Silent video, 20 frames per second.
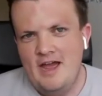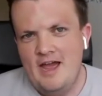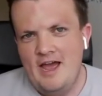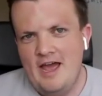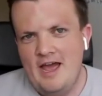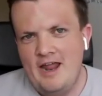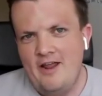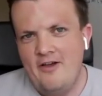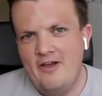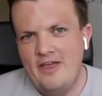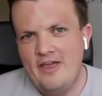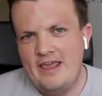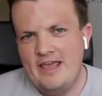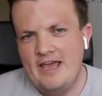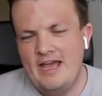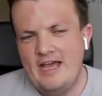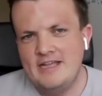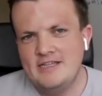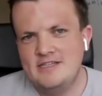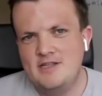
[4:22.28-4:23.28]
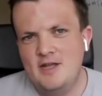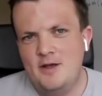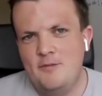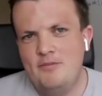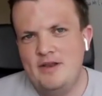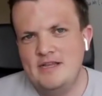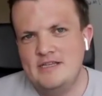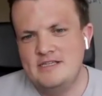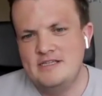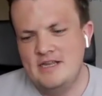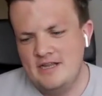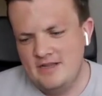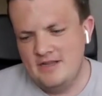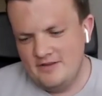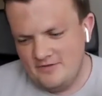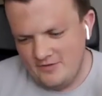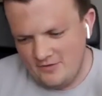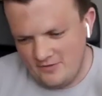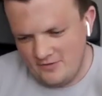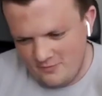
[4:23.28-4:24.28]
And I can't stop listening
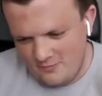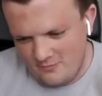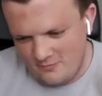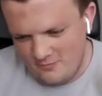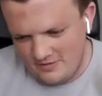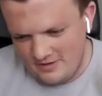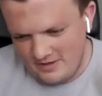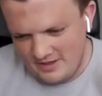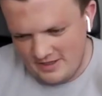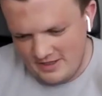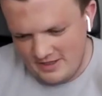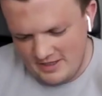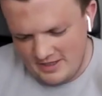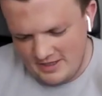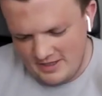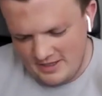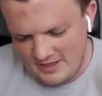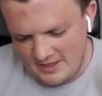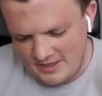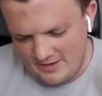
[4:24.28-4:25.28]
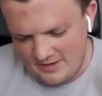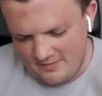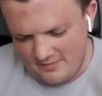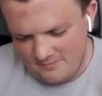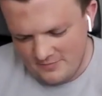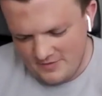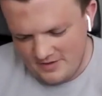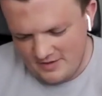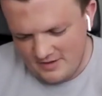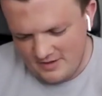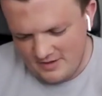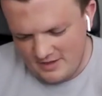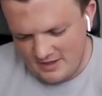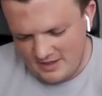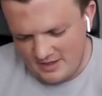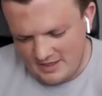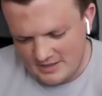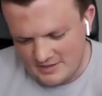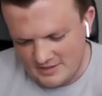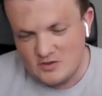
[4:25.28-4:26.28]
to
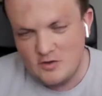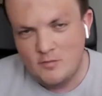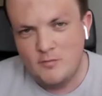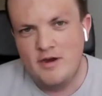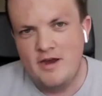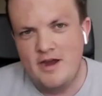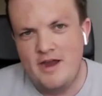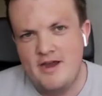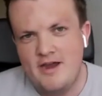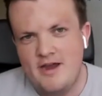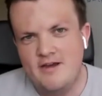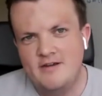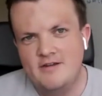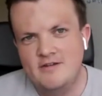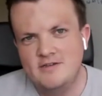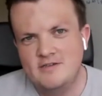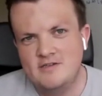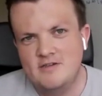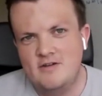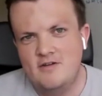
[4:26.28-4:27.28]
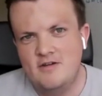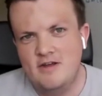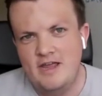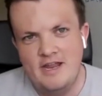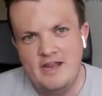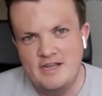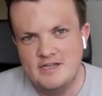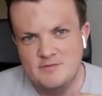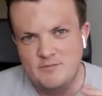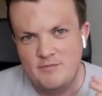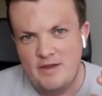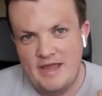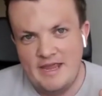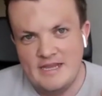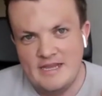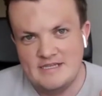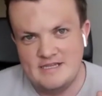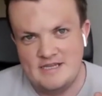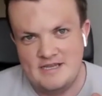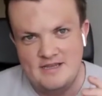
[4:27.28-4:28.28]
the Summer Air song. It is
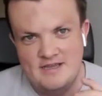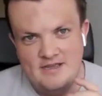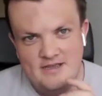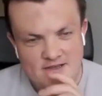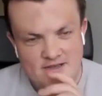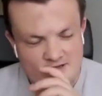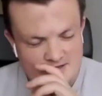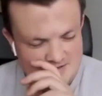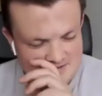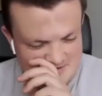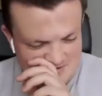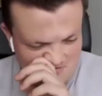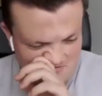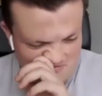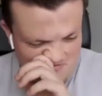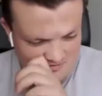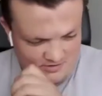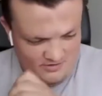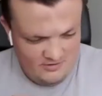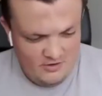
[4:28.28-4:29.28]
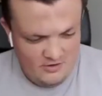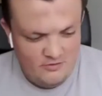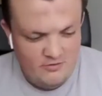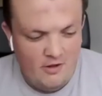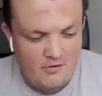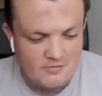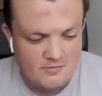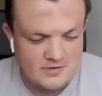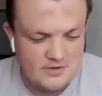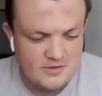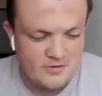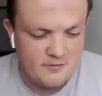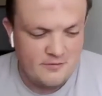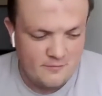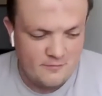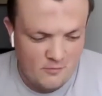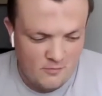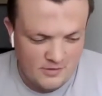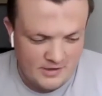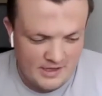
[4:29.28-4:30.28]
amazing. So kudos to you
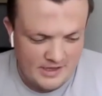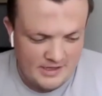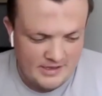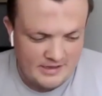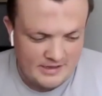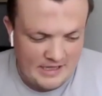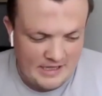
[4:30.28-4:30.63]
for that.